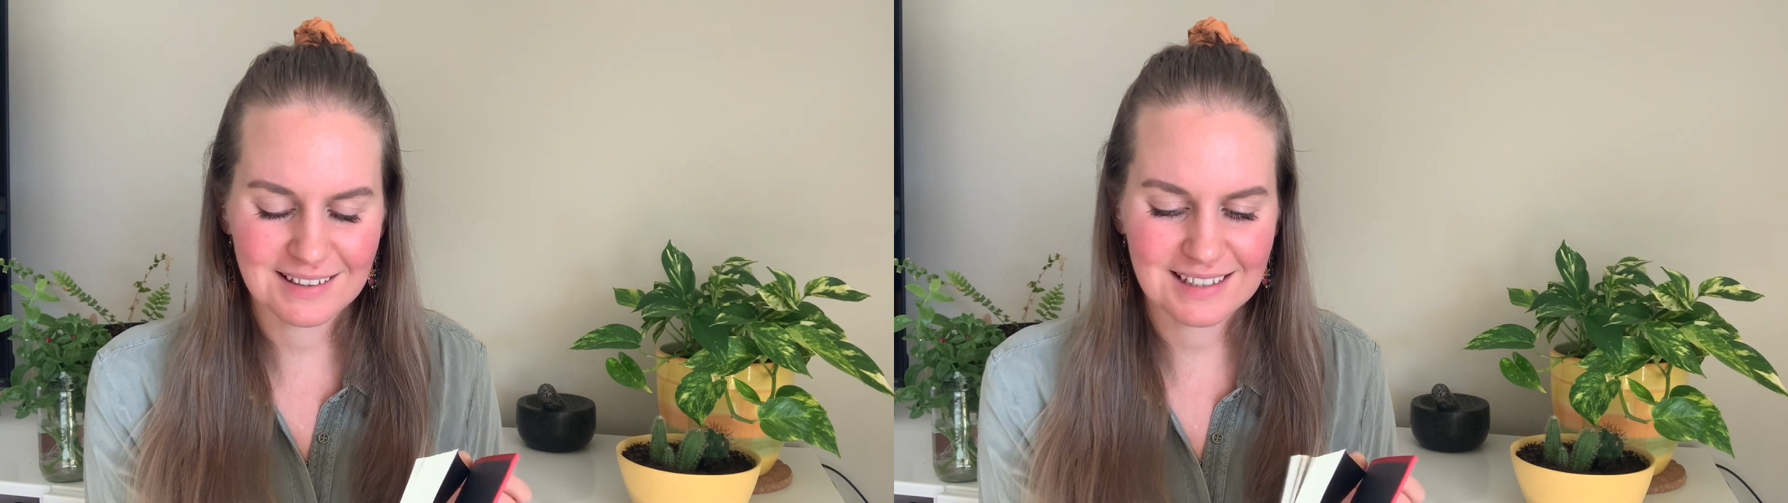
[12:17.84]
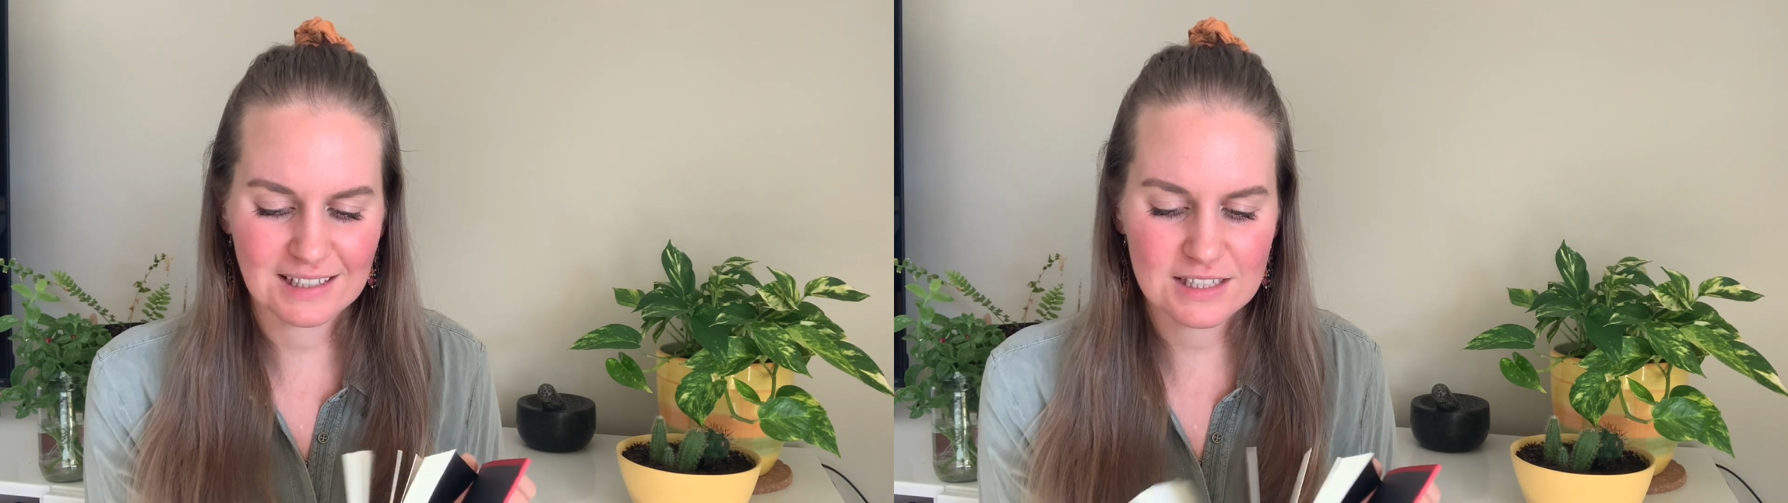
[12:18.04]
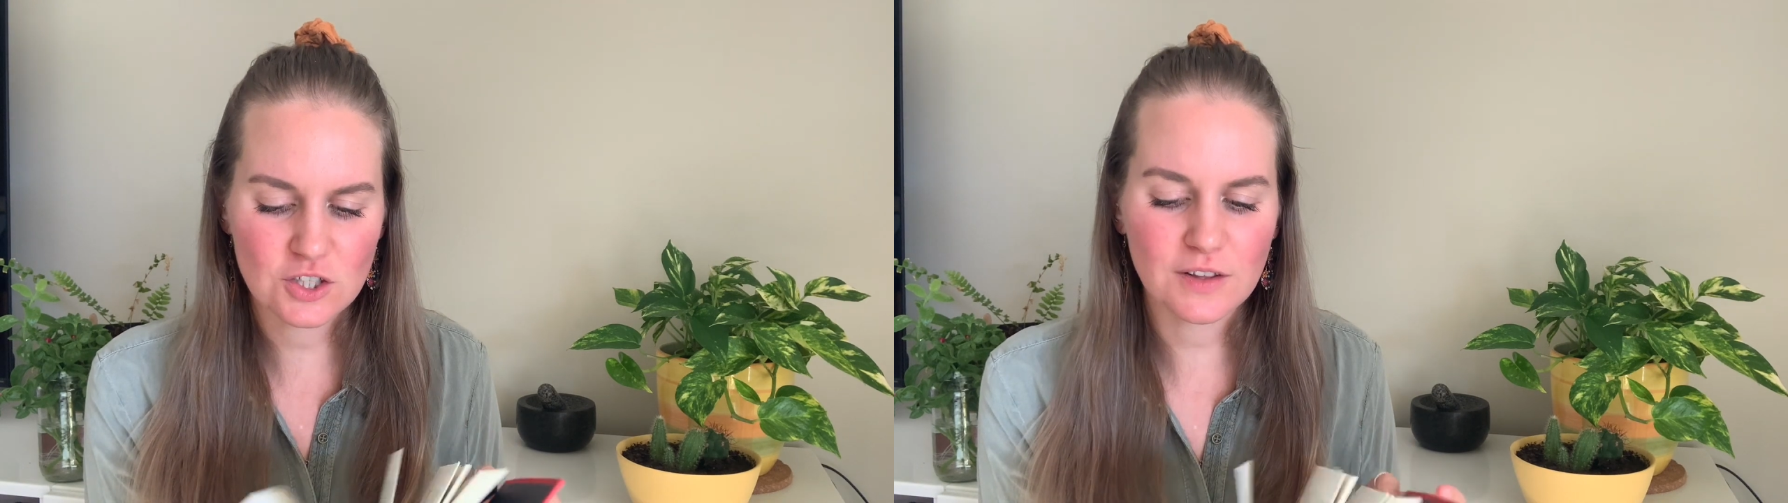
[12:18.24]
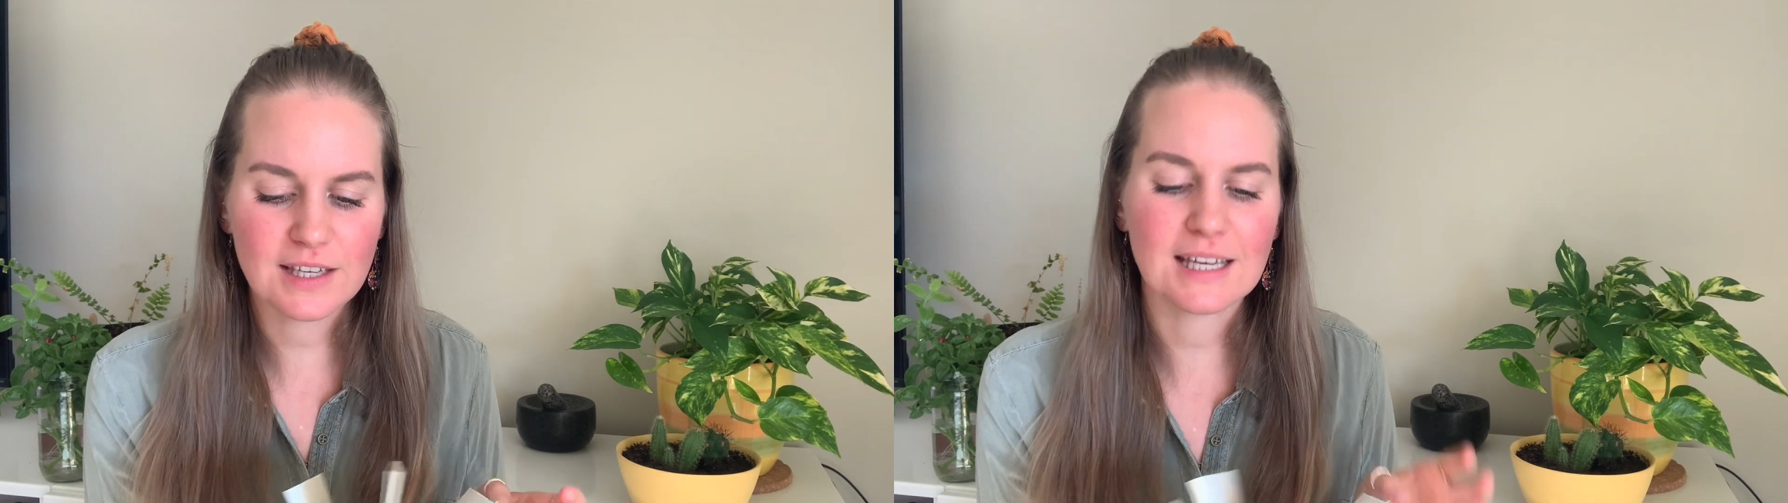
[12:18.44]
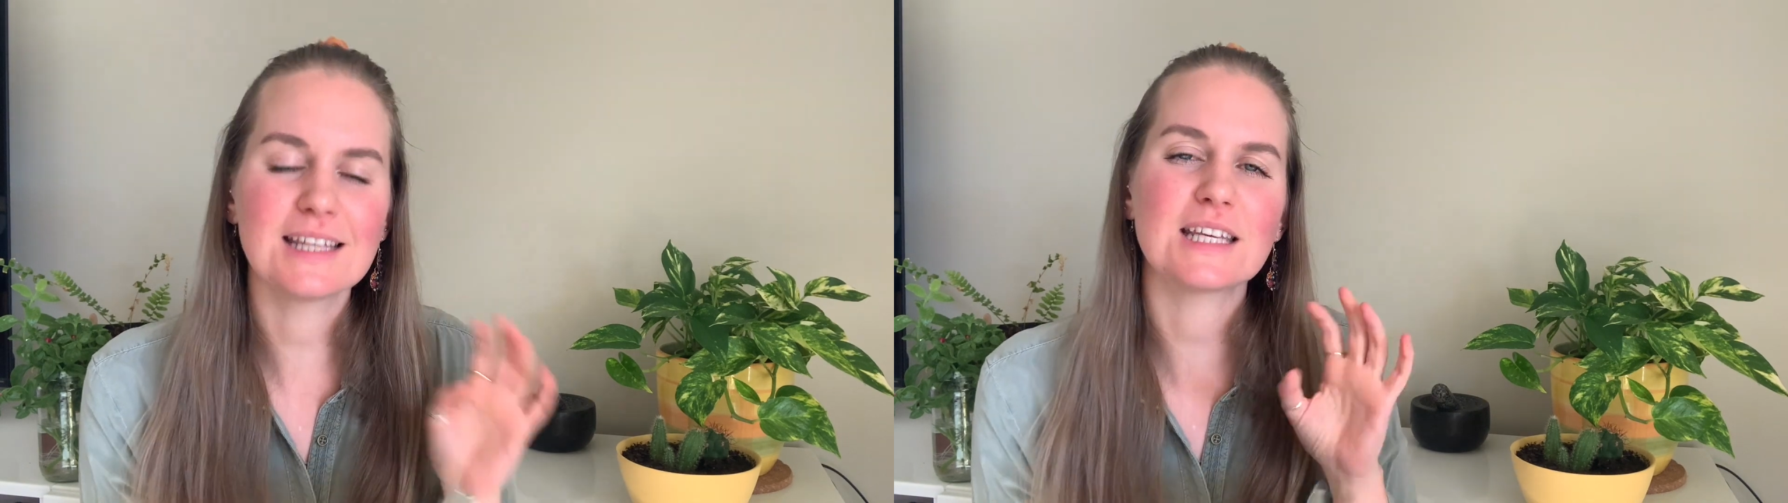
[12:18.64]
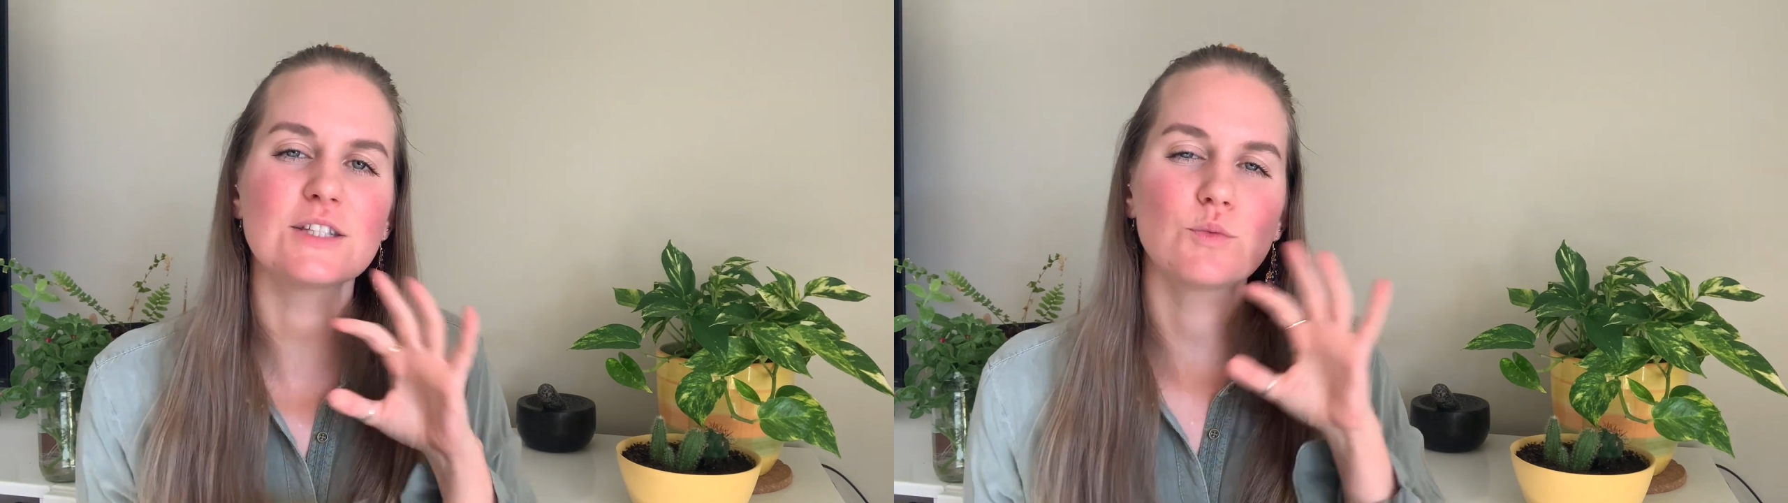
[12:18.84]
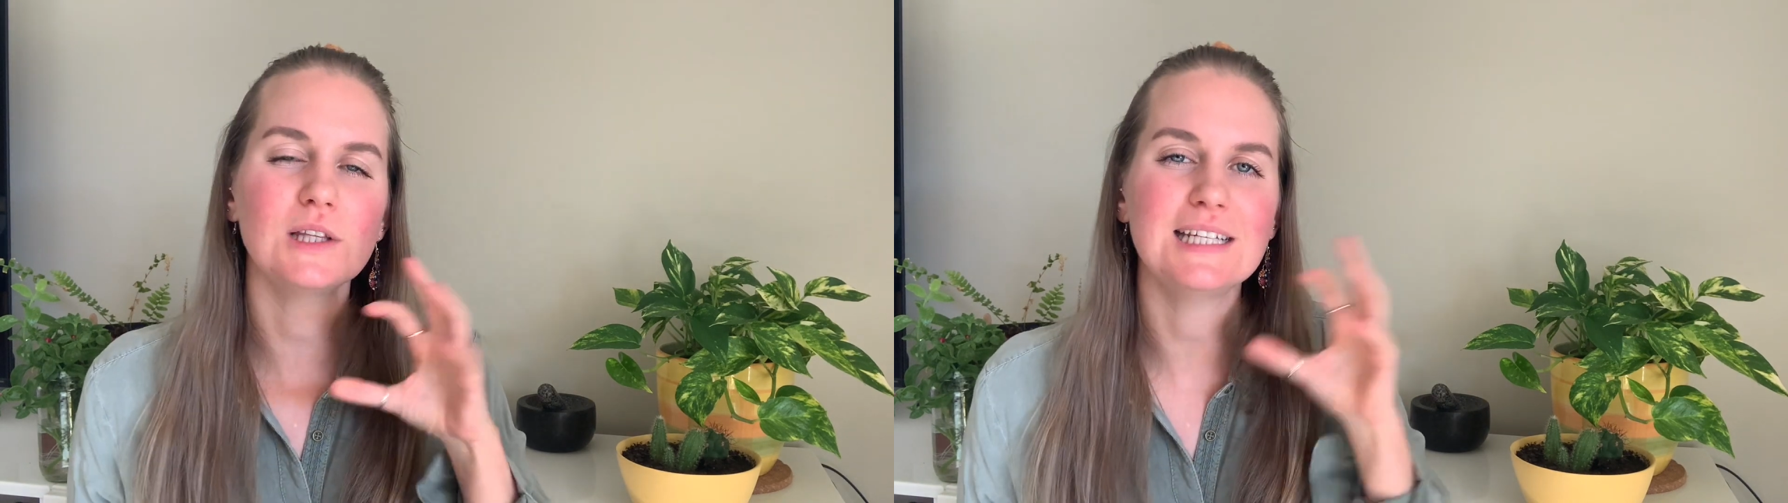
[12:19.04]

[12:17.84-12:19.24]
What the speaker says: It's not like... It's really